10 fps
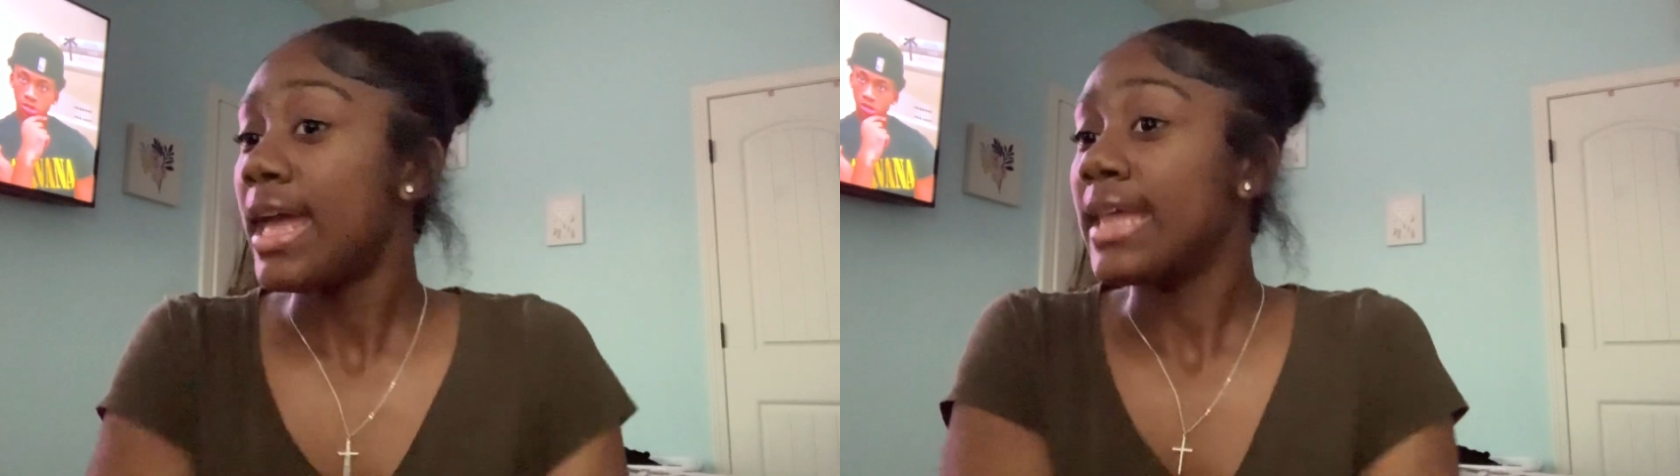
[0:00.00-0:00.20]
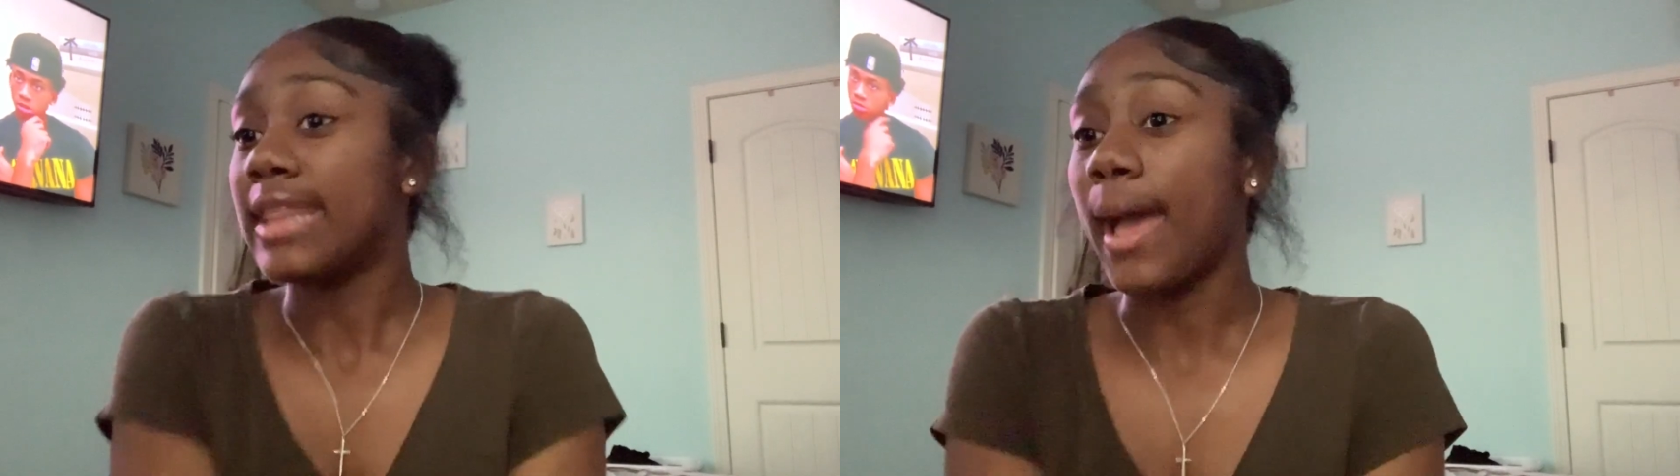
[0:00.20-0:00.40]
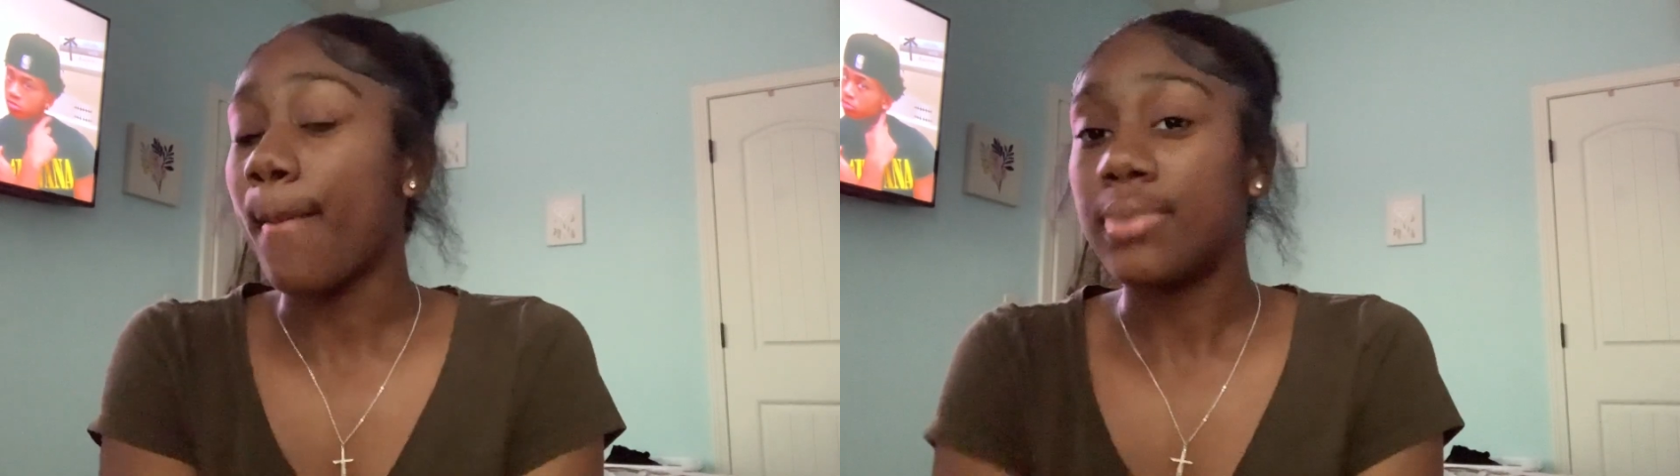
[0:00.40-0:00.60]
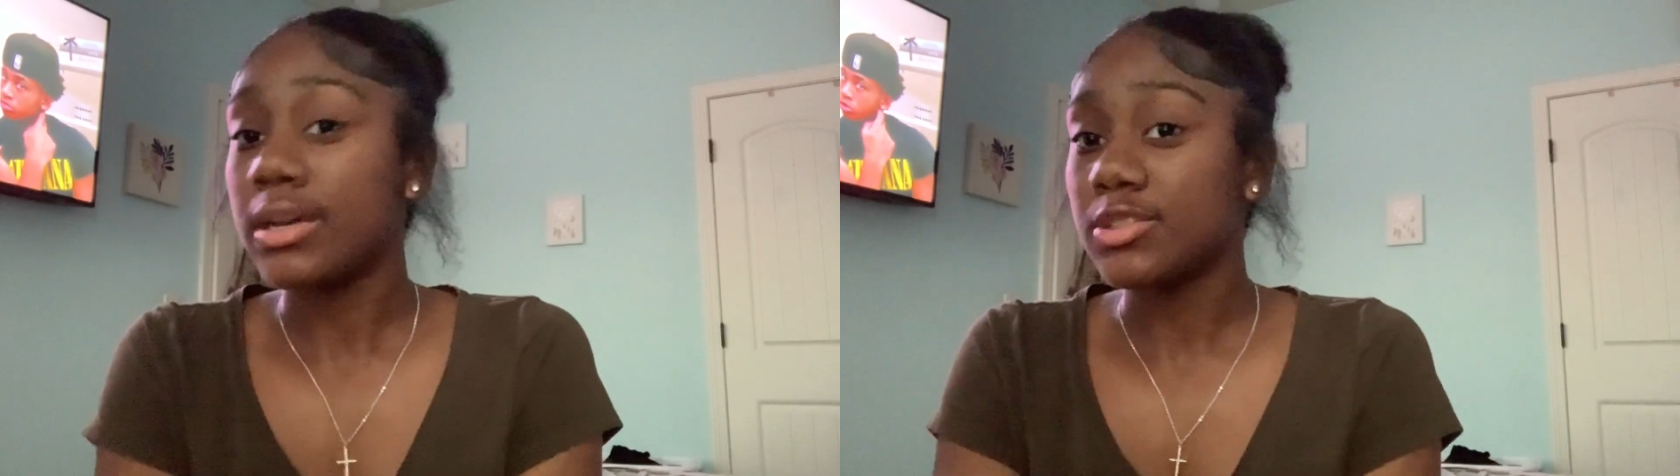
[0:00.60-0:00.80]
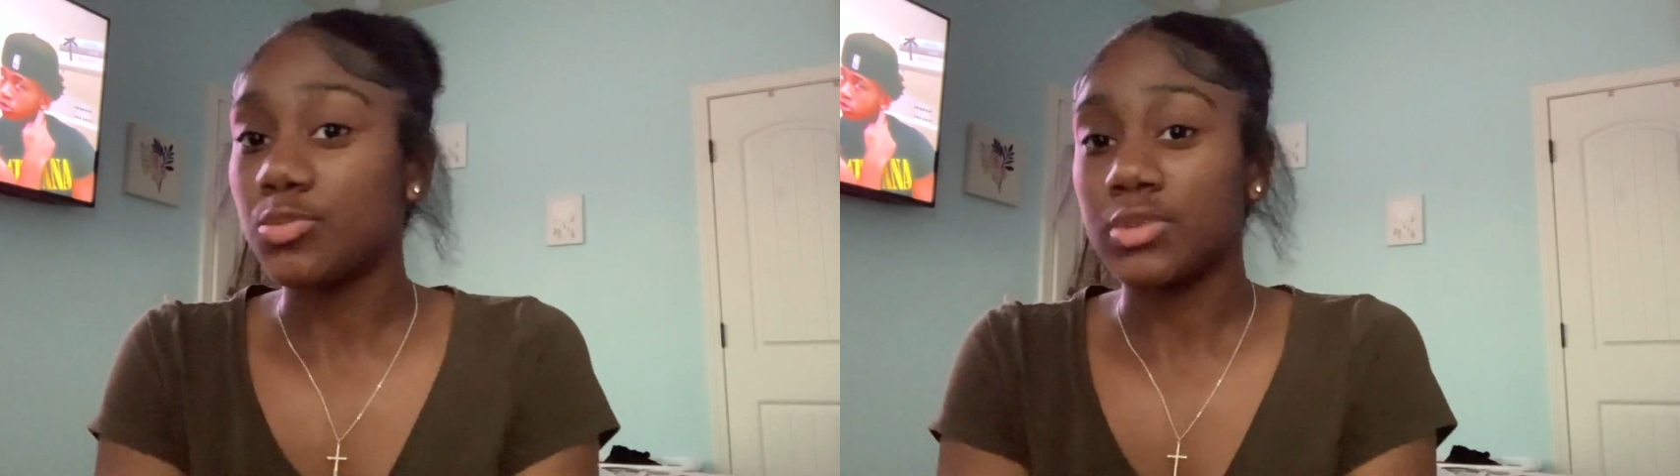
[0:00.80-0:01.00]
That
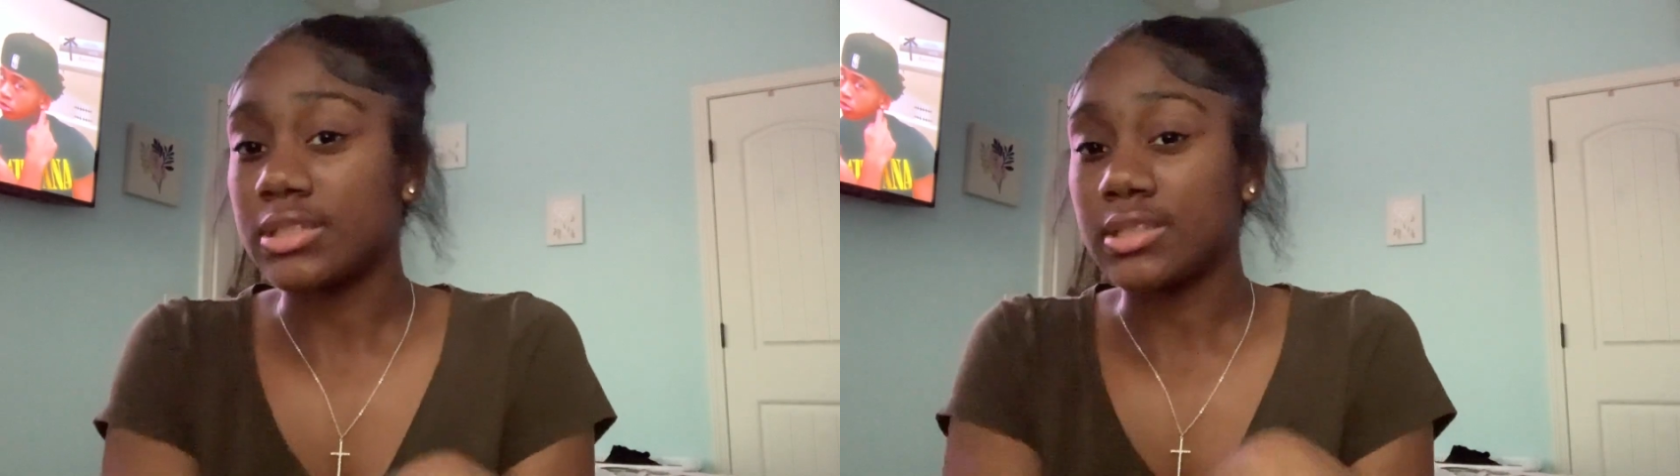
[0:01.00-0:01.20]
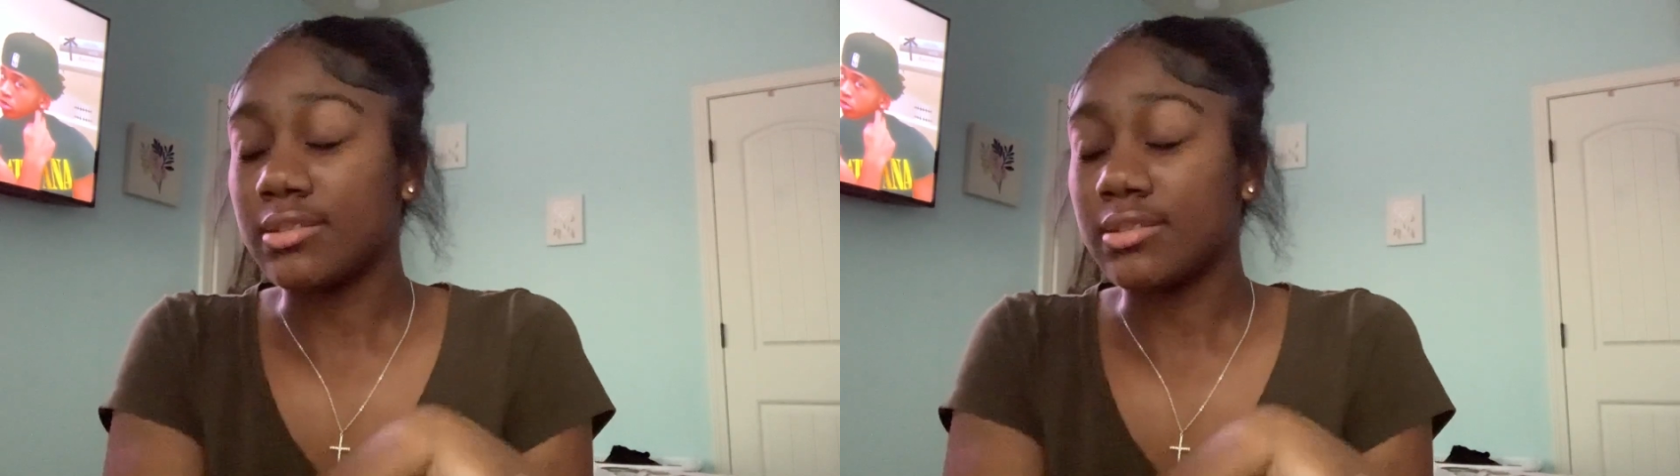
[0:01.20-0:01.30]
bus was